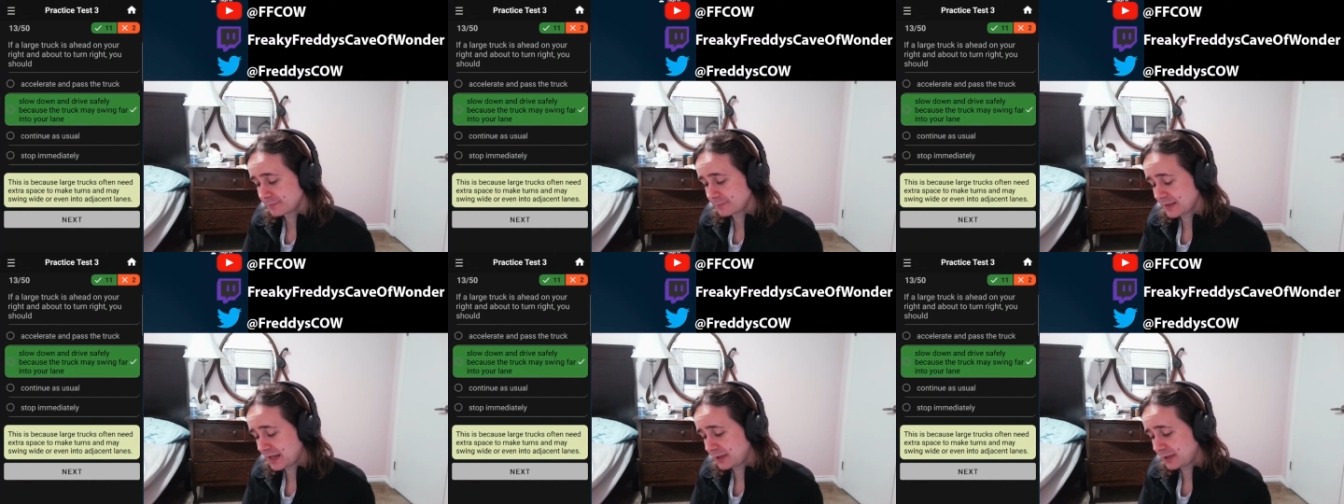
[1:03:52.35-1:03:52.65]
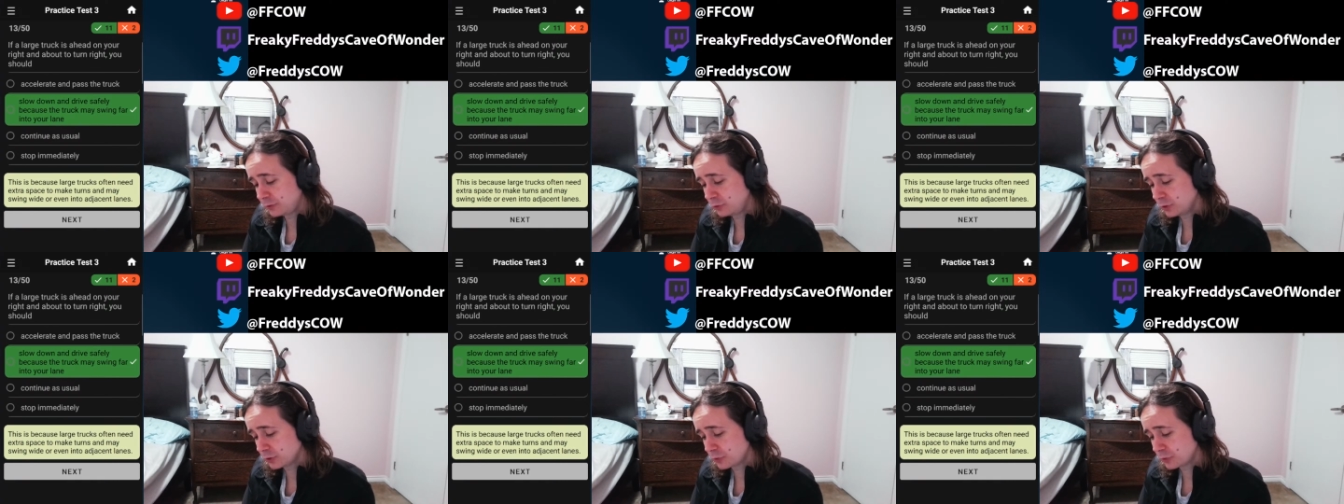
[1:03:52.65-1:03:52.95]
I
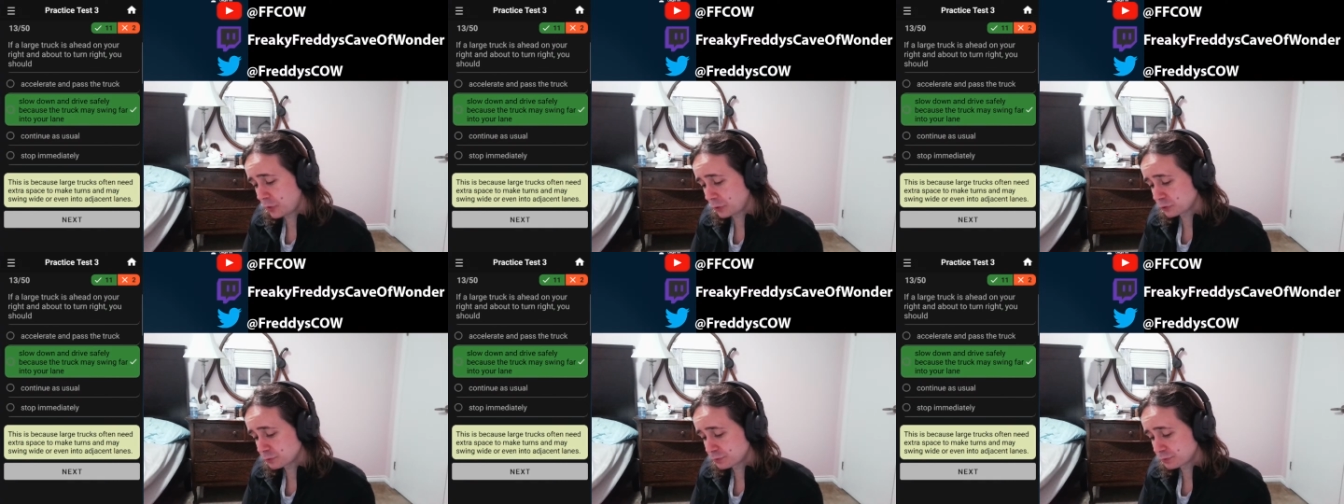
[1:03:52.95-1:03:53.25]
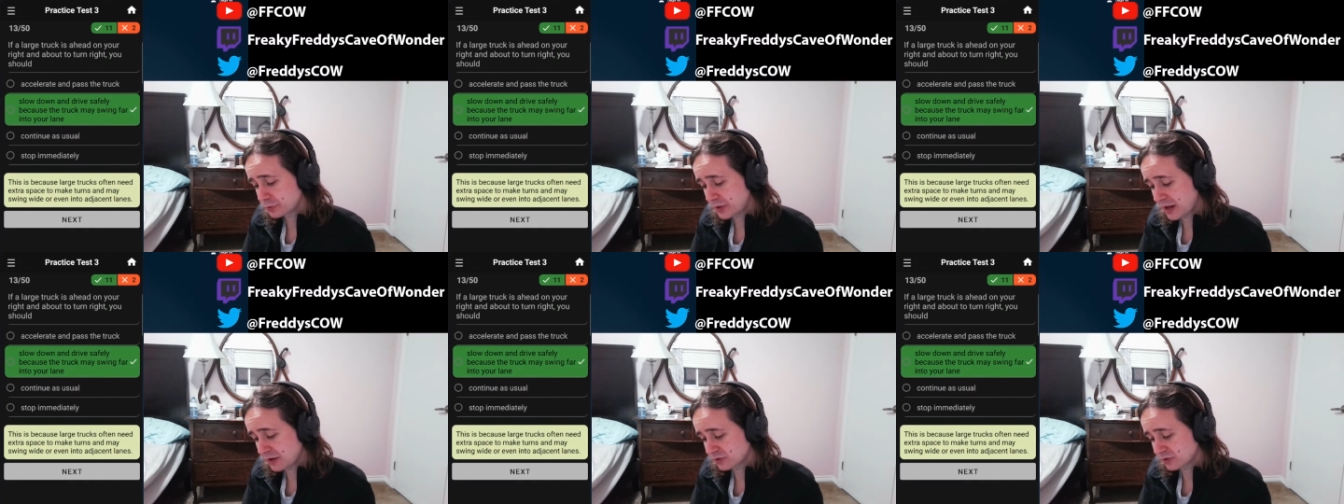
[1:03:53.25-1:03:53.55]
do not know how to
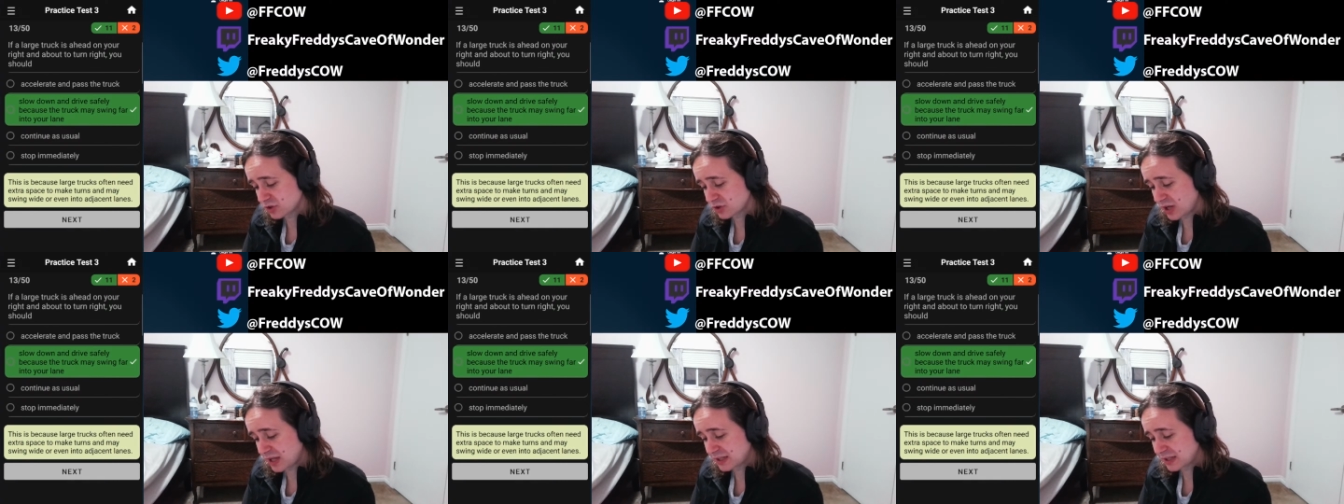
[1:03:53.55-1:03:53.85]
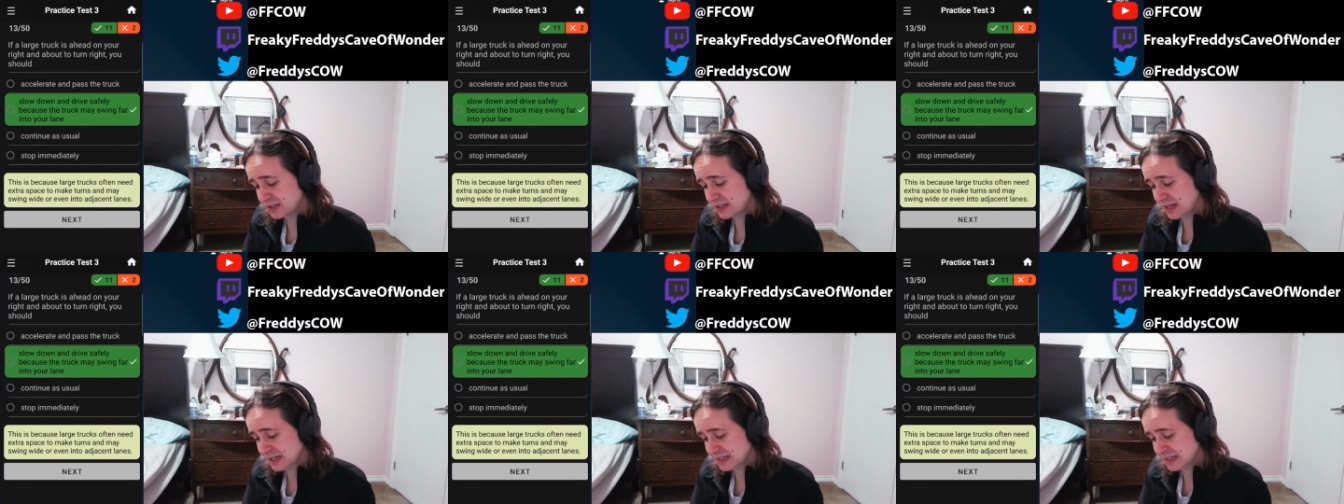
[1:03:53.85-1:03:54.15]
pronounce
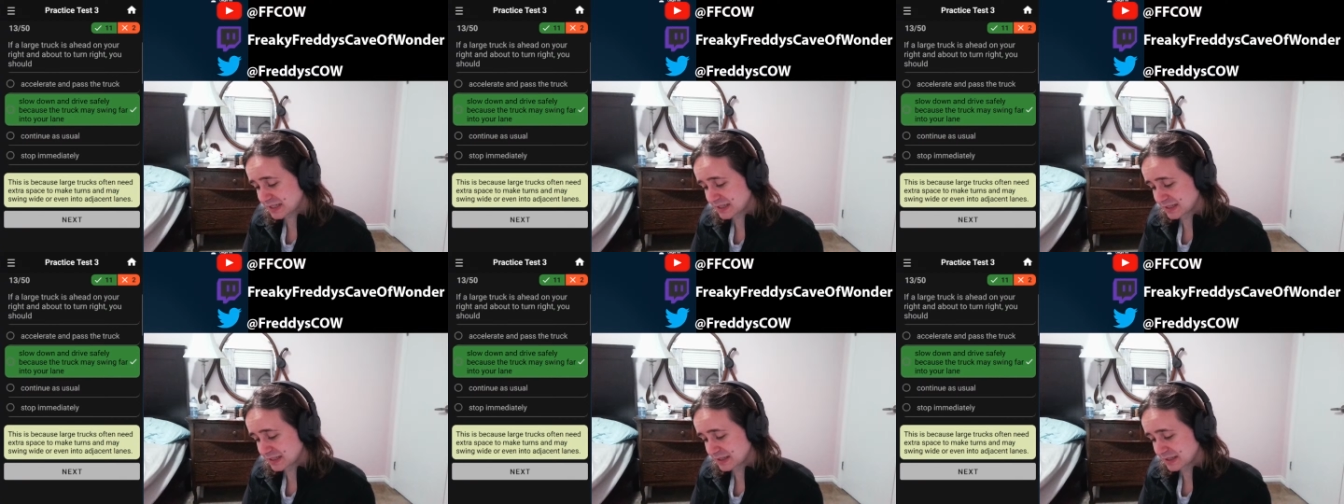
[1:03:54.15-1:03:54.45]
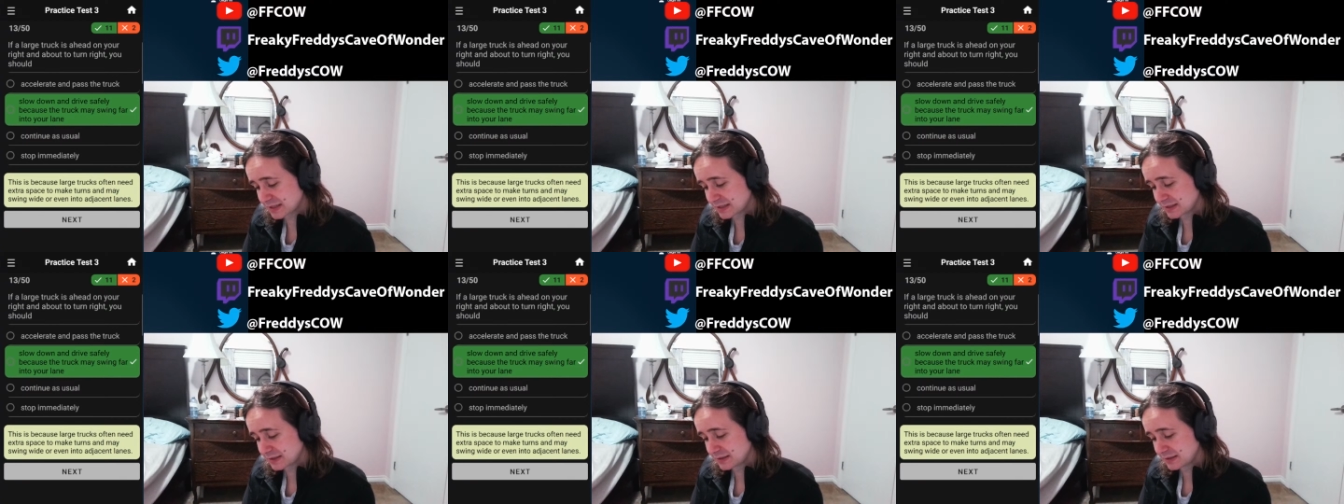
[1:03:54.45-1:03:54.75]
adjacent.
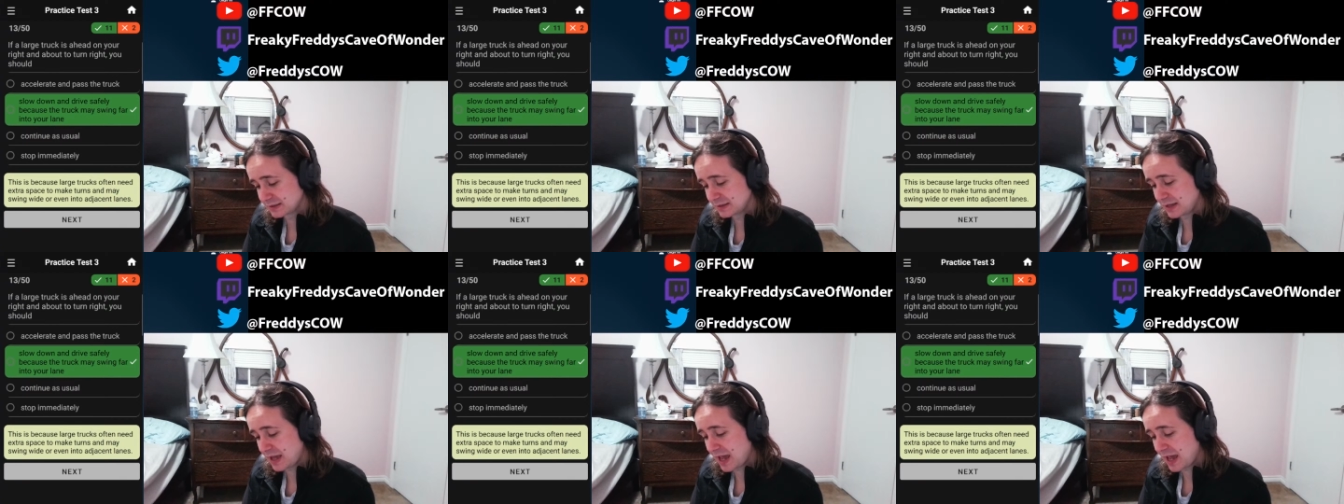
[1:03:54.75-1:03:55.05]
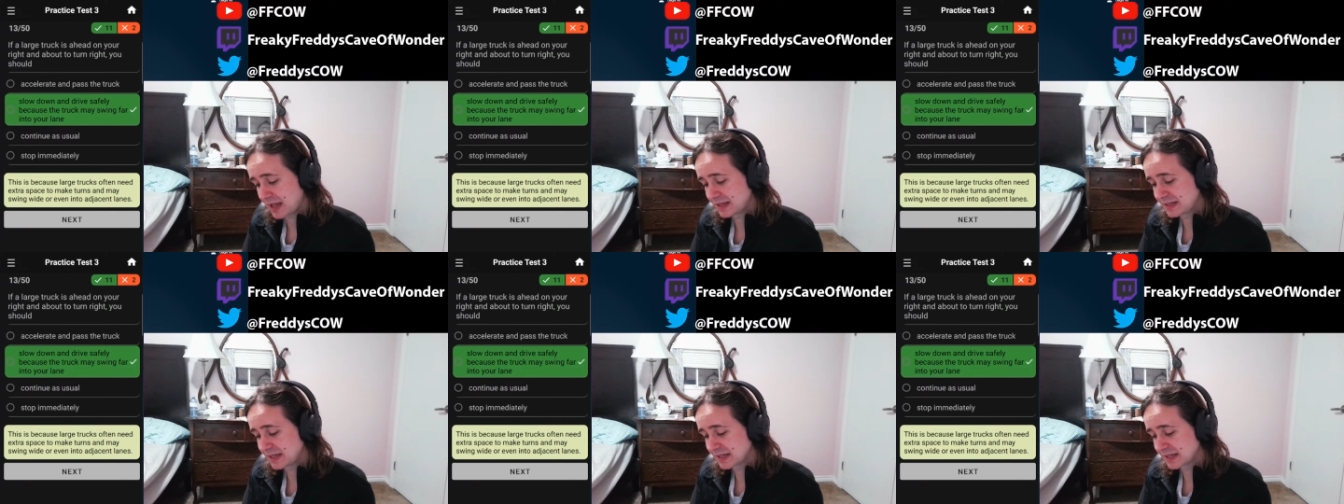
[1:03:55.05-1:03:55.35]

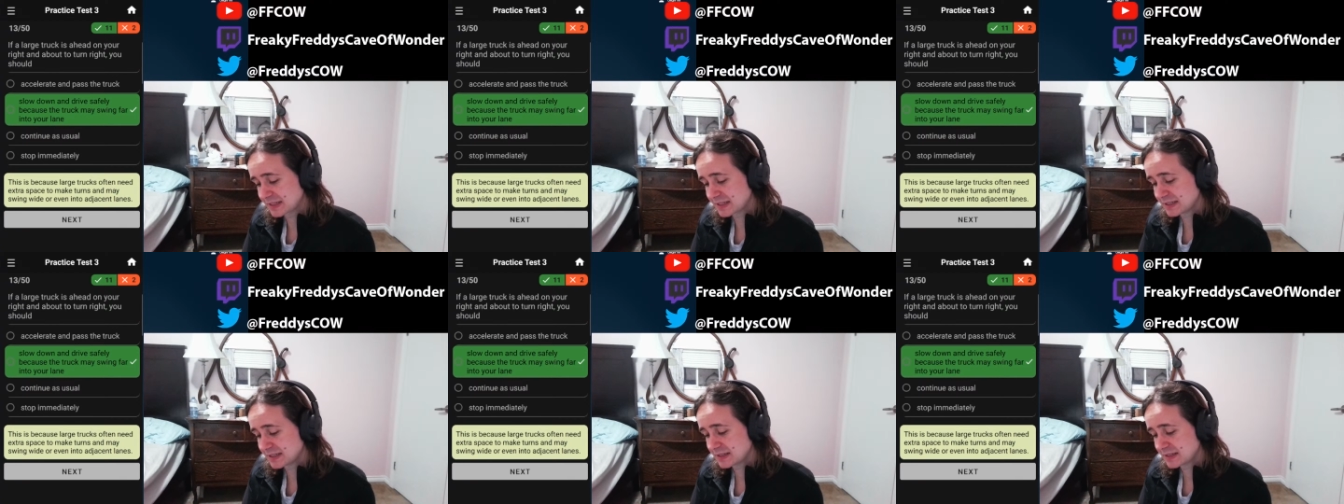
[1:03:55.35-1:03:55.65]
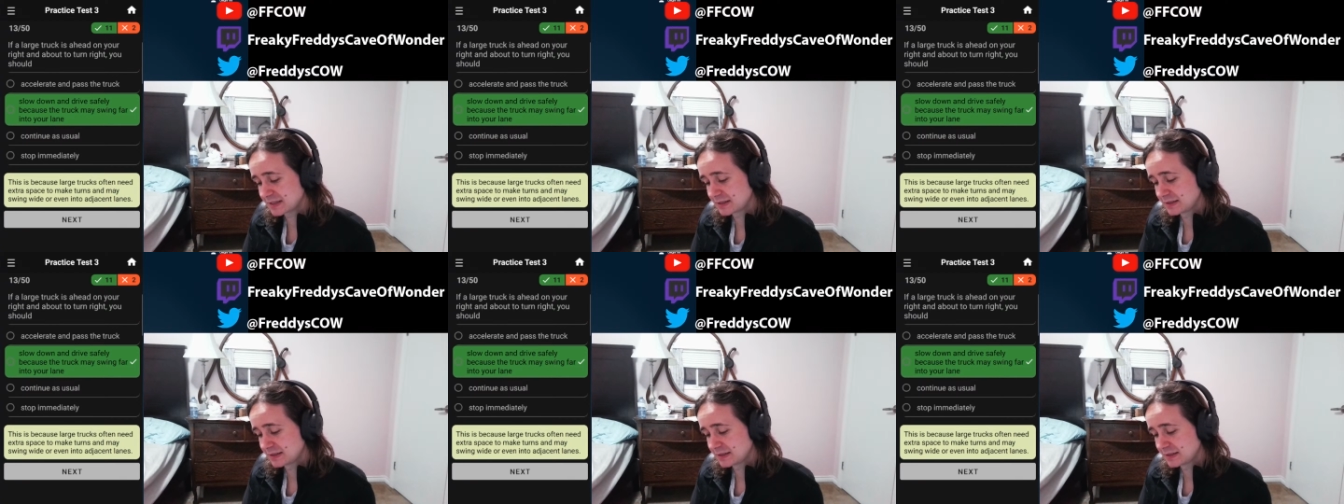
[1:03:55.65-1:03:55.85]
Adjacent?